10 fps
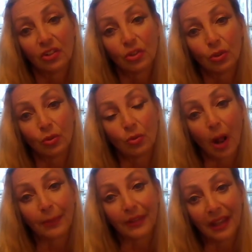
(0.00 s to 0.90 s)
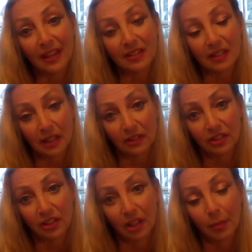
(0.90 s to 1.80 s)
to drop the case
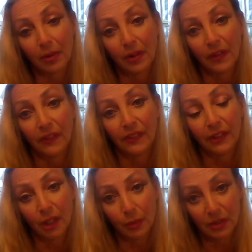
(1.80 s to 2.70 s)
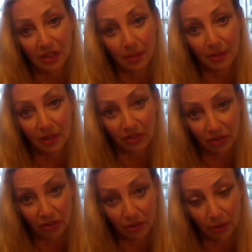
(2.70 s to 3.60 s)
against him, that he would send me a
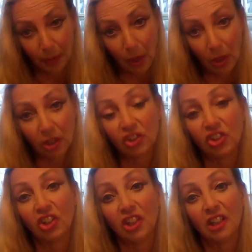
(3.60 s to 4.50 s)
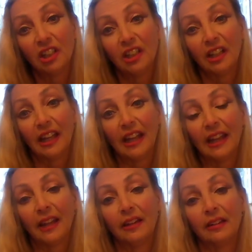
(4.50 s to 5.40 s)
sincere apology
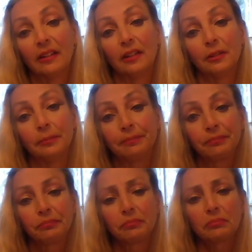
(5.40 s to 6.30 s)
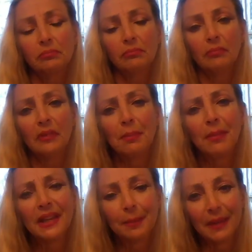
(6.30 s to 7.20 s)
and
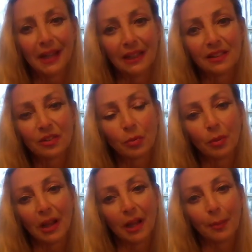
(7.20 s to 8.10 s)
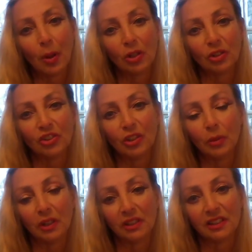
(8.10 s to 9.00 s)
make amends. Well, my apology
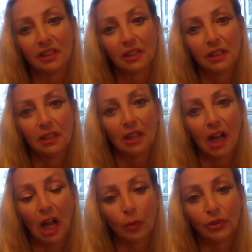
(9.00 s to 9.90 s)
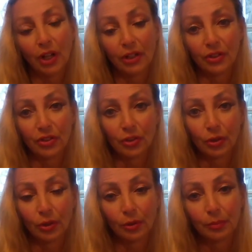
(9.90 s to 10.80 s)
was, I will not
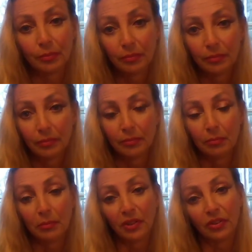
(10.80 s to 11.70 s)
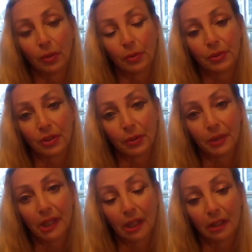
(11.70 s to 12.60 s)
disturb Miss So-and-so
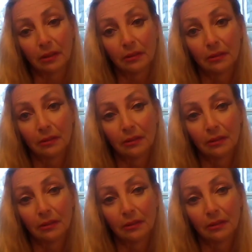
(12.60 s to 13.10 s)
again,